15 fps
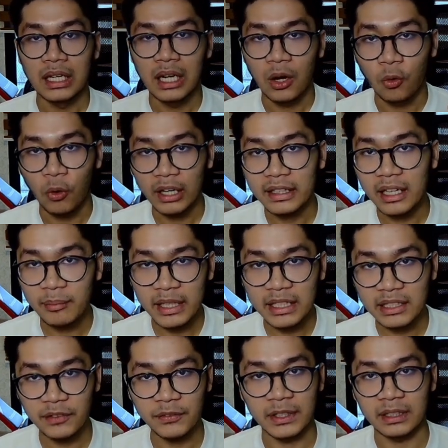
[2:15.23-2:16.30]
What am I
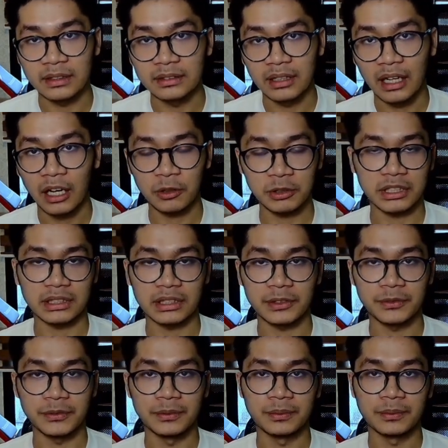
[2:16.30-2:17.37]
giving? Akkusativ.
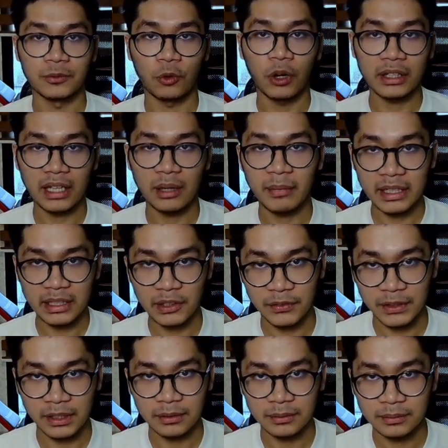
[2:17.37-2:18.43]
What am I
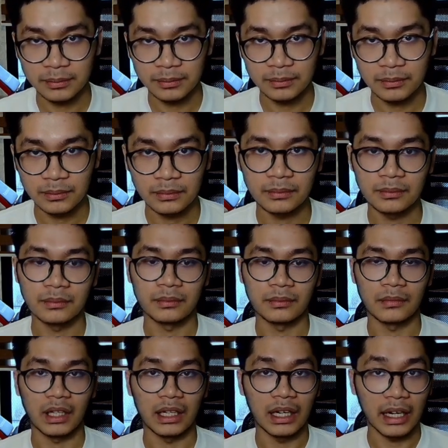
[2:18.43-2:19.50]
giving?
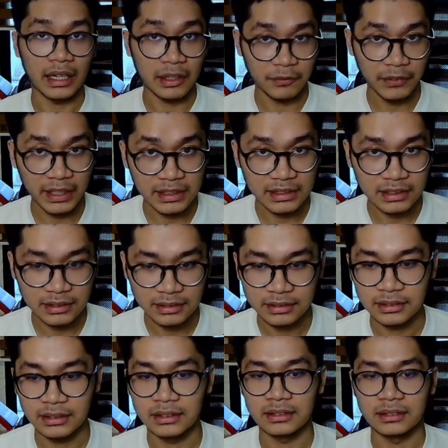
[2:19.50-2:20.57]
An advice.
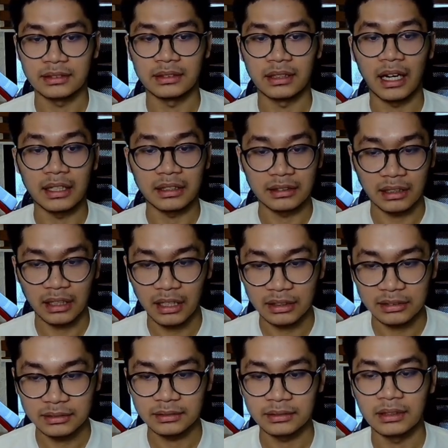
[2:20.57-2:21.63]
Einen Rat.
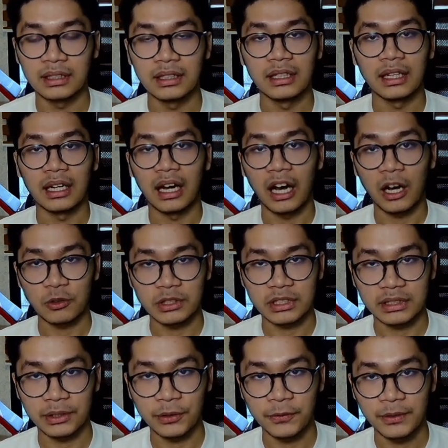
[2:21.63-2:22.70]

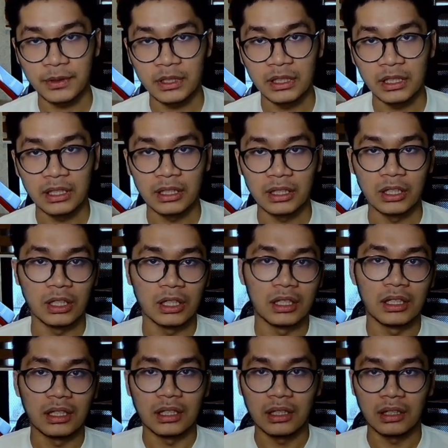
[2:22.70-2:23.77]
Akkusativ.
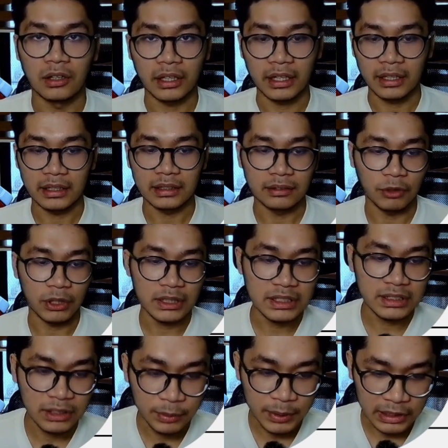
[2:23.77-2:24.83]
Okay, one is
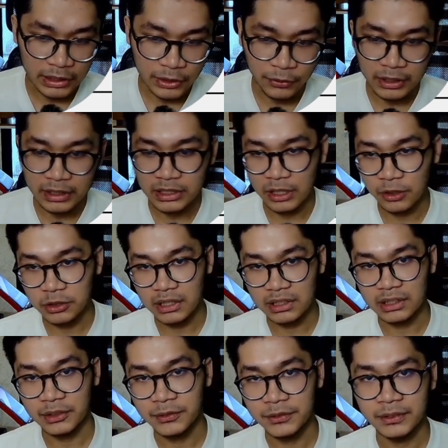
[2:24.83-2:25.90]
nominative, one is
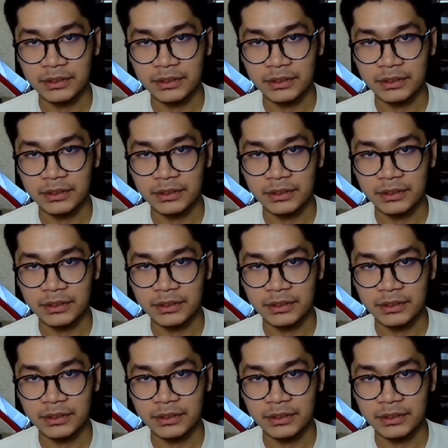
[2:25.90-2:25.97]
accusative.